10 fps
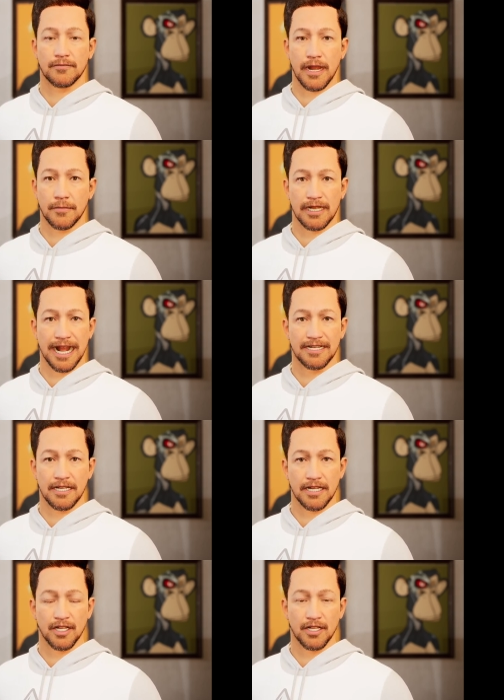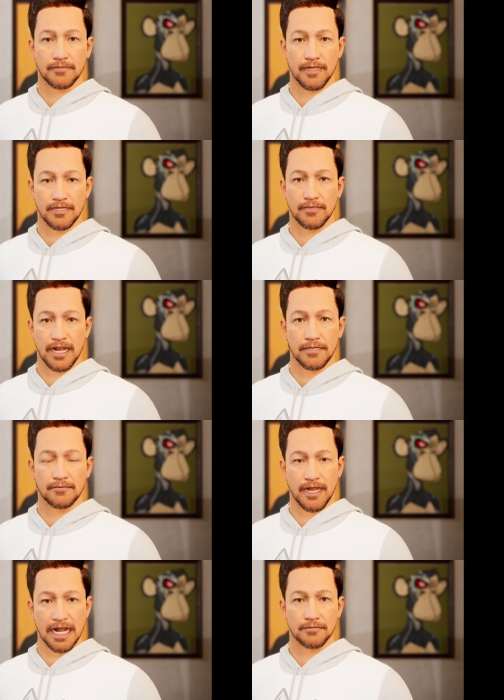But that's going to do it for this video.
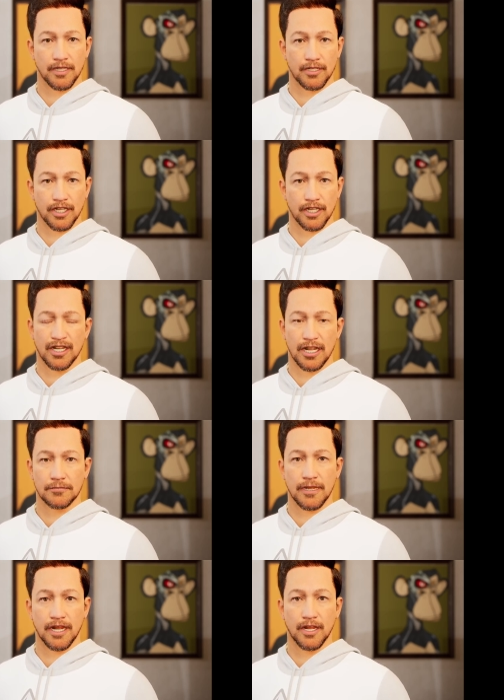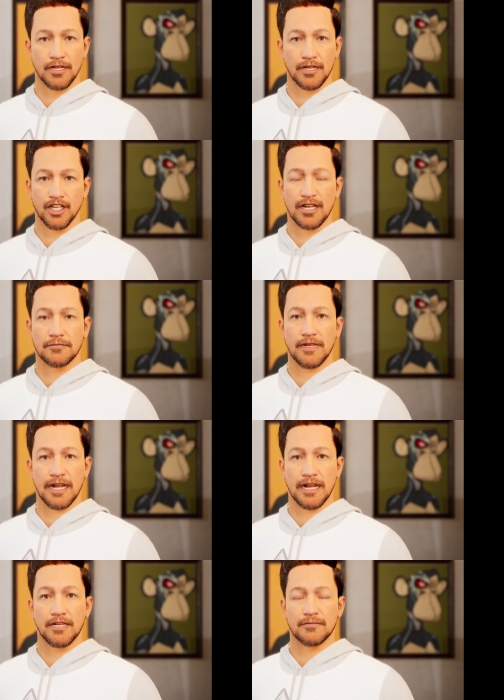If you learned something or enjoyed the video,